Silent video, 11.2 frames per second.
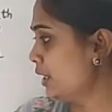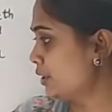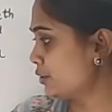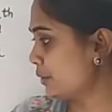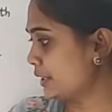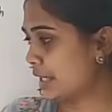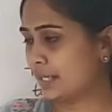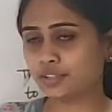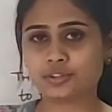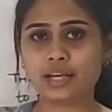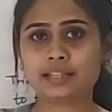So you
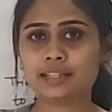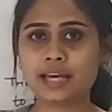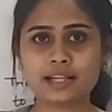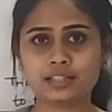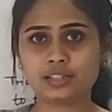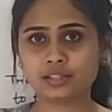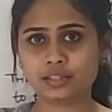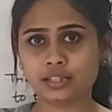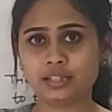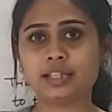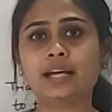extract the anterior
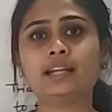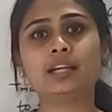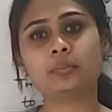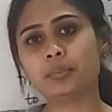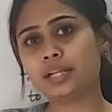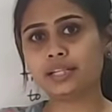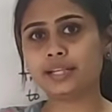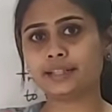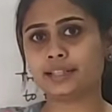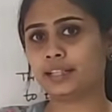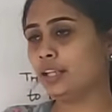teeth and
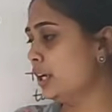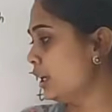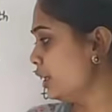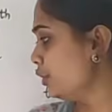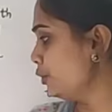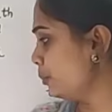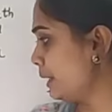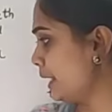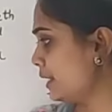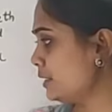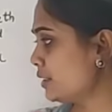immediately you
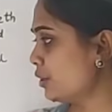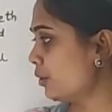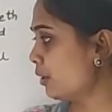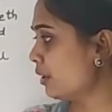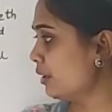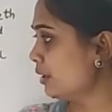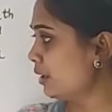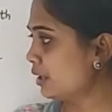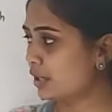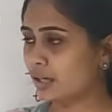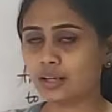place your
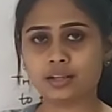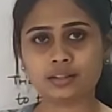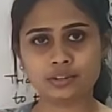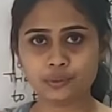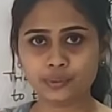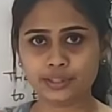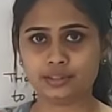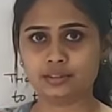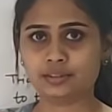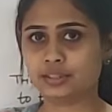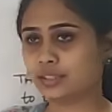
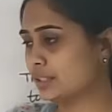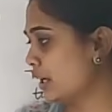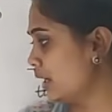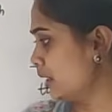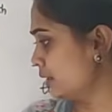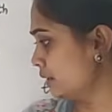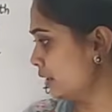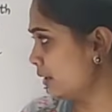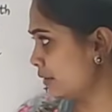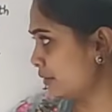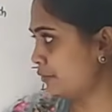unit,
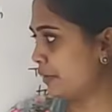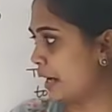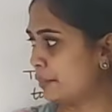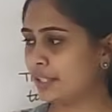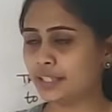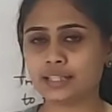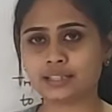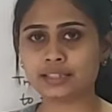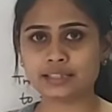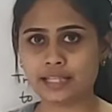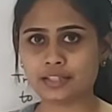the
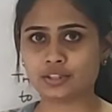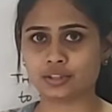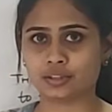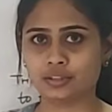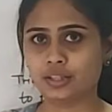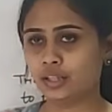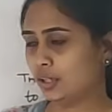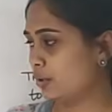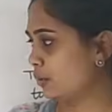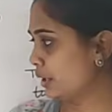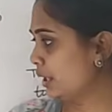fabricated denture.
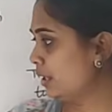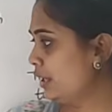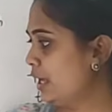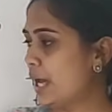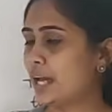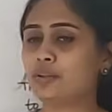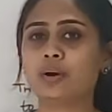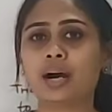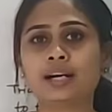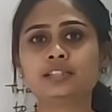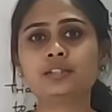Okay, and you
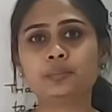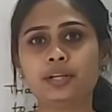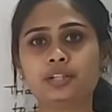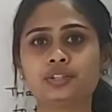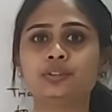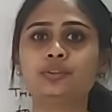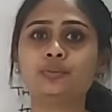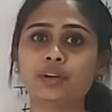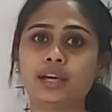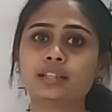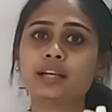ask the patient to
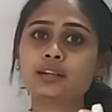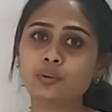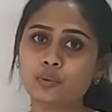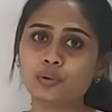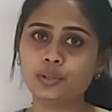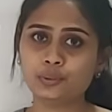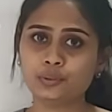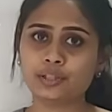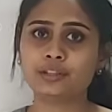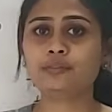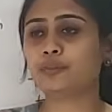wear that whole
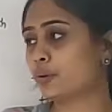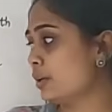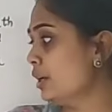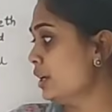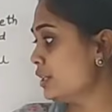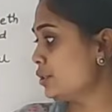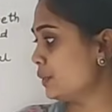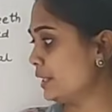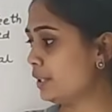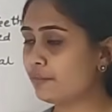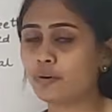unit for
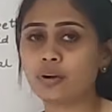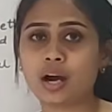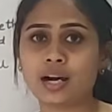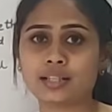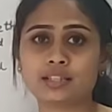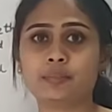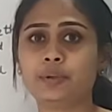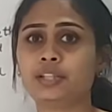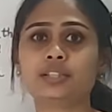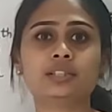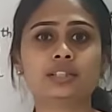24 hours. The
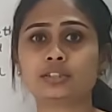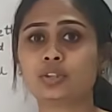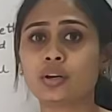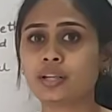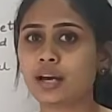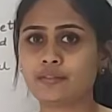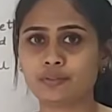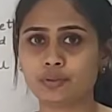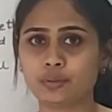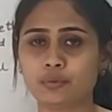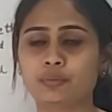patient does not have to
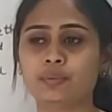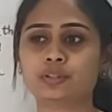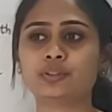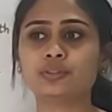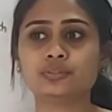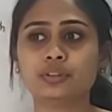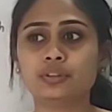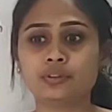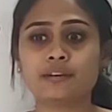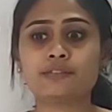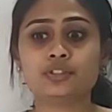remove because
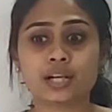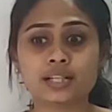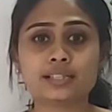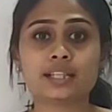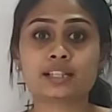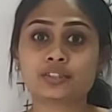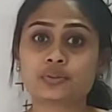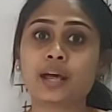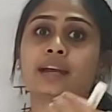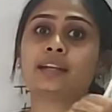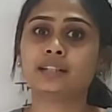you have just
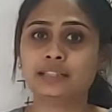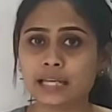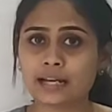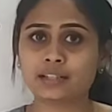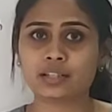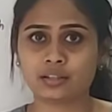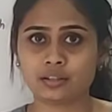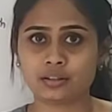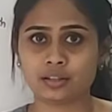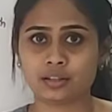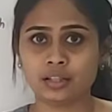extracted the
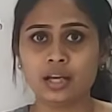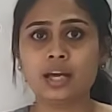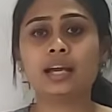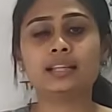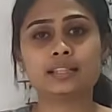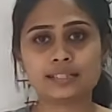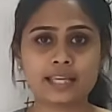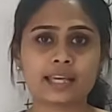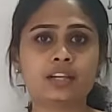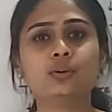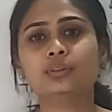anterior teeth in the
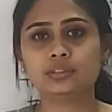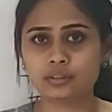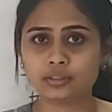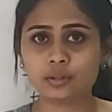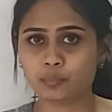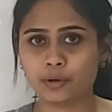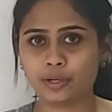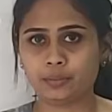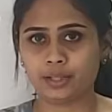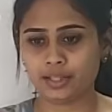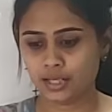second or the third
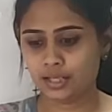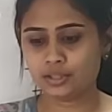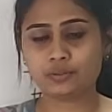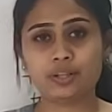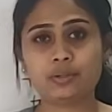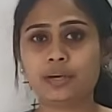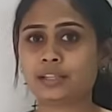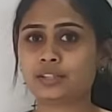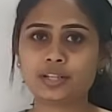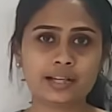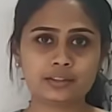appointment. So when you
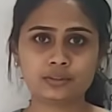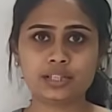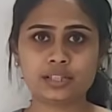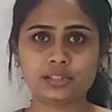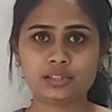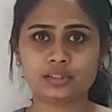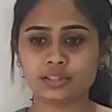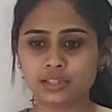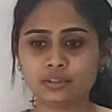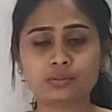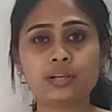extract those anterior
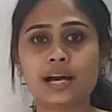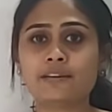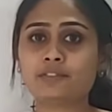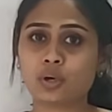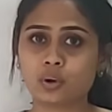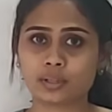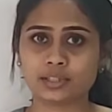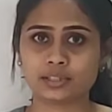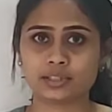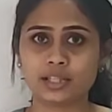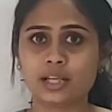teeth, you will have
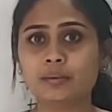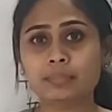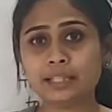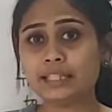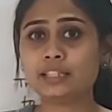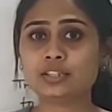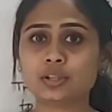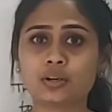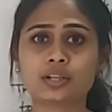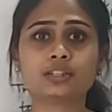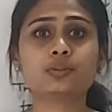sockets, bleeding
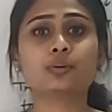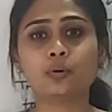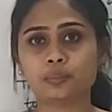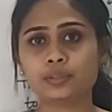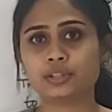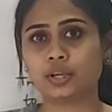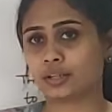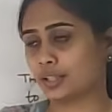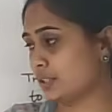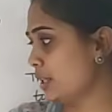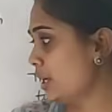sockets or open
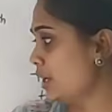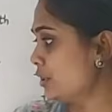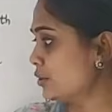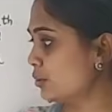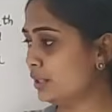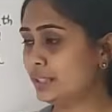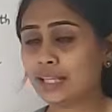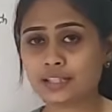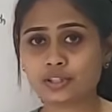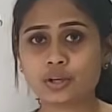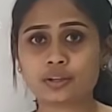sockets. So in
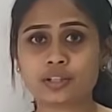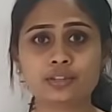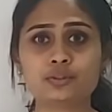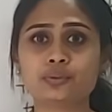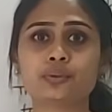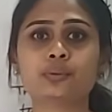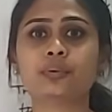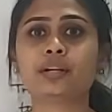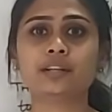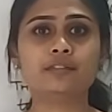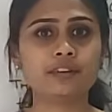that sockets, you don't
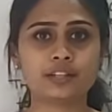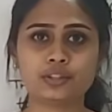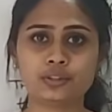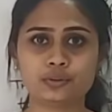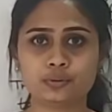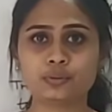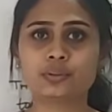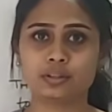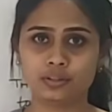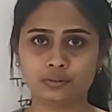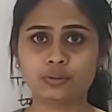want infection to
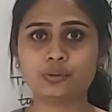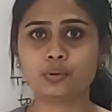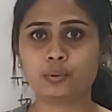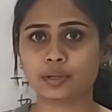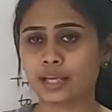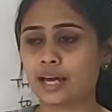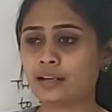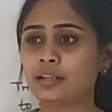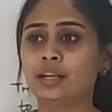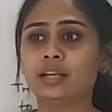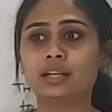go in,
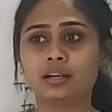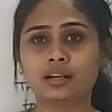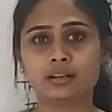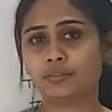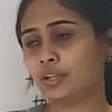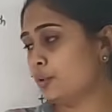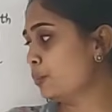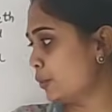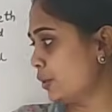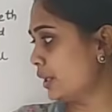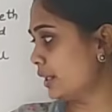and when you
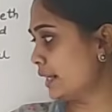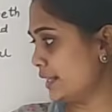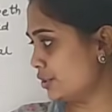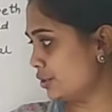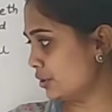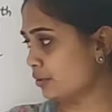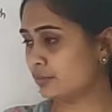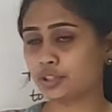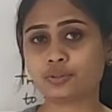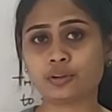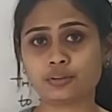put a denture
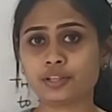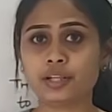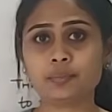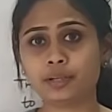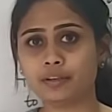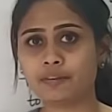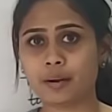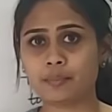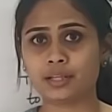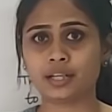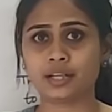which is already
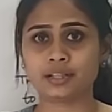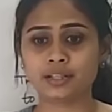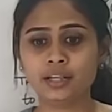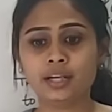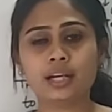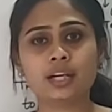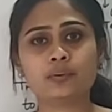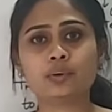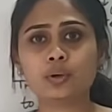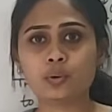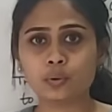prefabricated, it
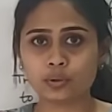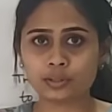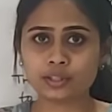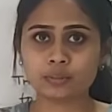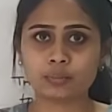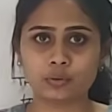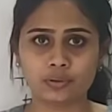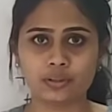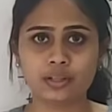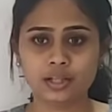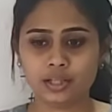will hold the
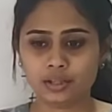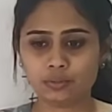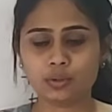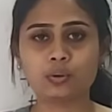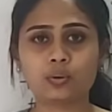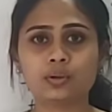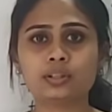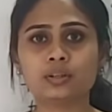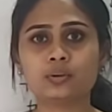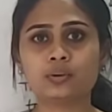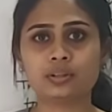bone, it will hold
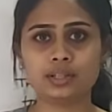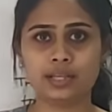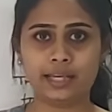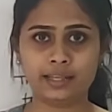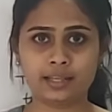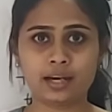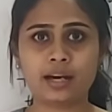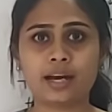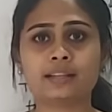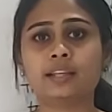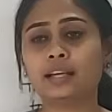the whole area
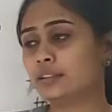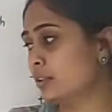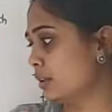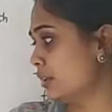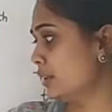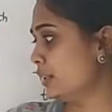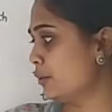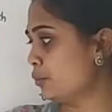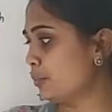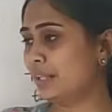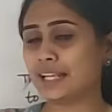and there
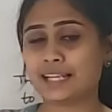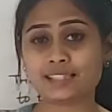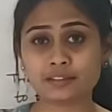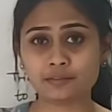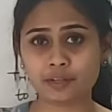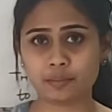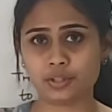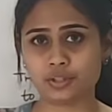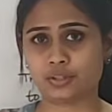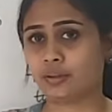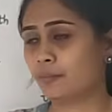would be less
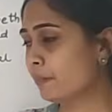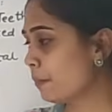inflammation.